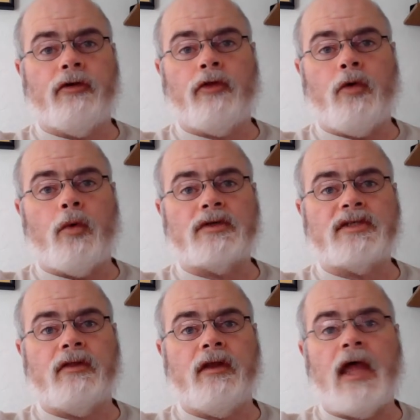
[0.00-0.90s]
during the
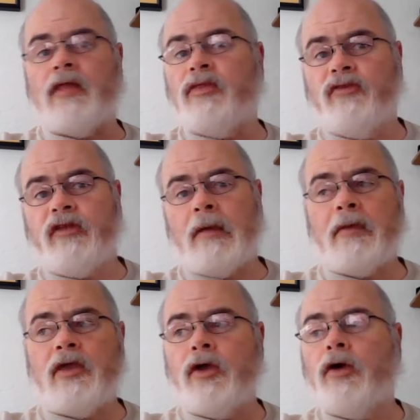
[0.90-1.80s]
course of this
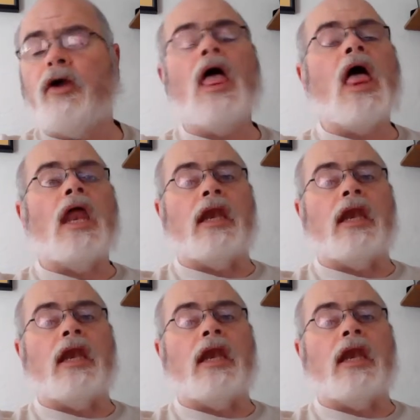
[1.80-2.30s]
time of year.